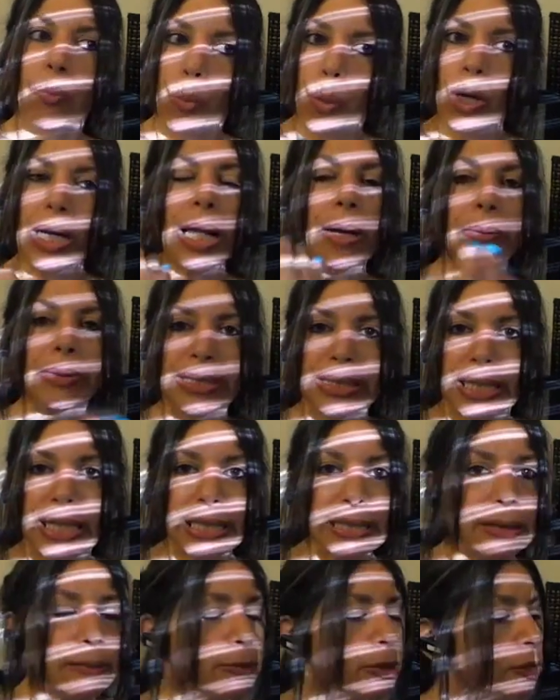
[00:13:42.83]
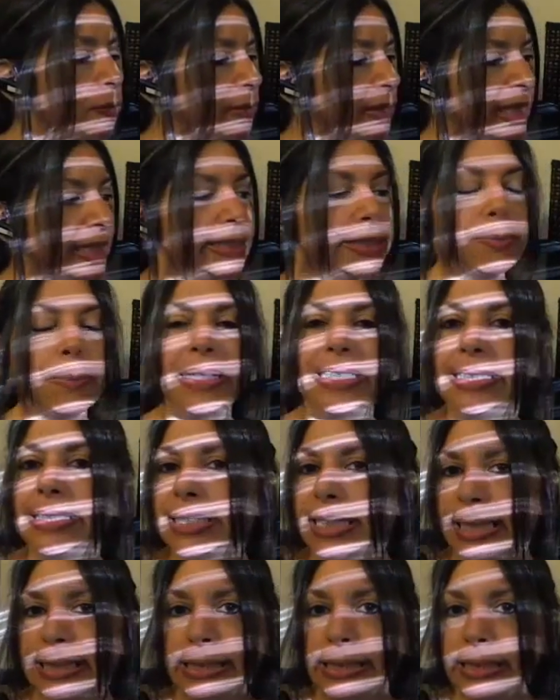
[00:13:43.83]
what I was accustomed to. Things made
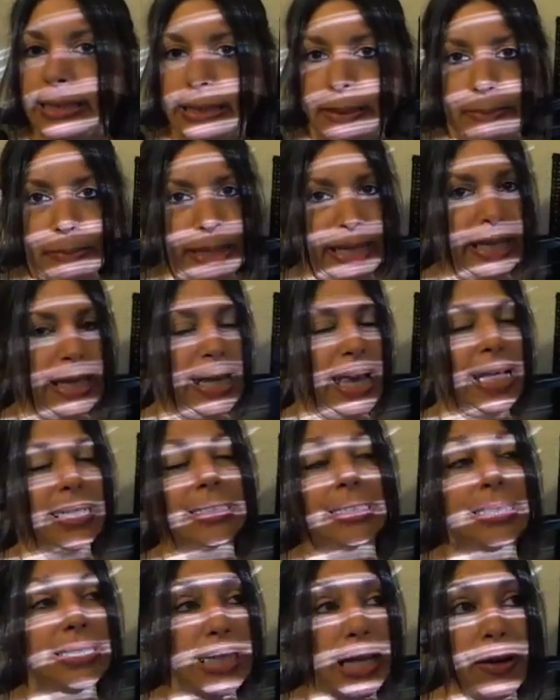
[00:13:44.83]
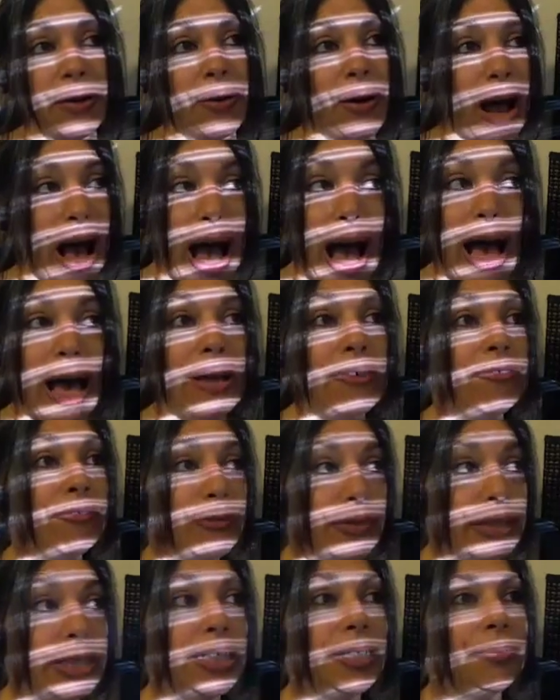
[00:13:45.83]
sense to me. And so I
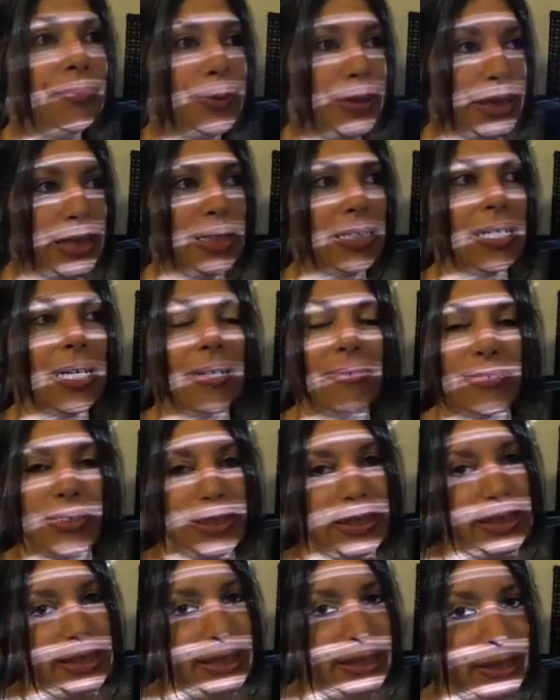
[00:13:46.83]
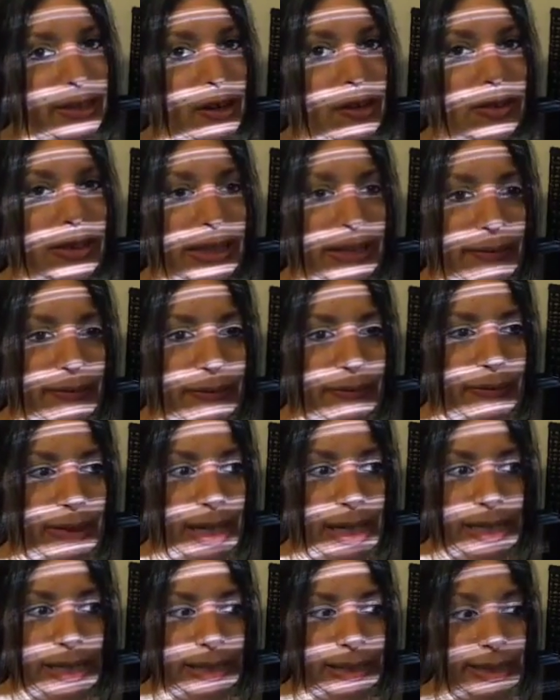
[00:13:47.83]
really would love to see y'all give
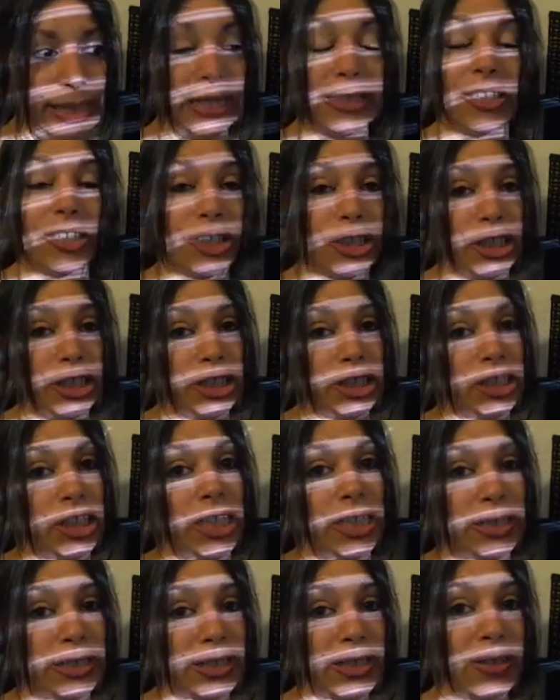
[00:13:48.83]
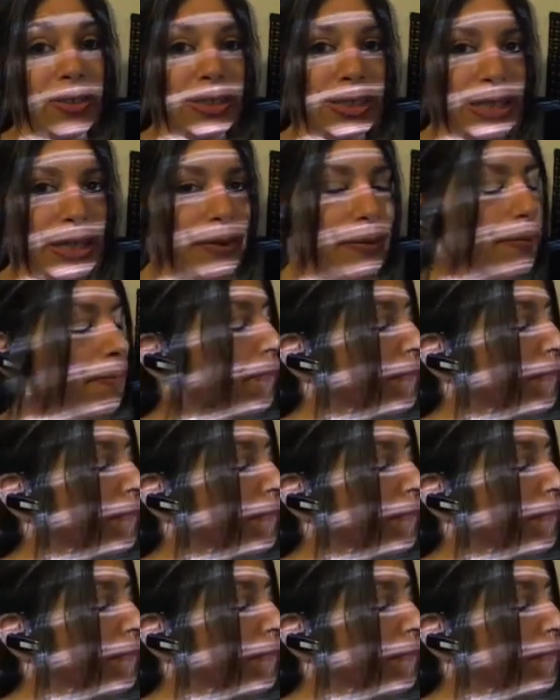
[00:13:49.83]
LG a chance also.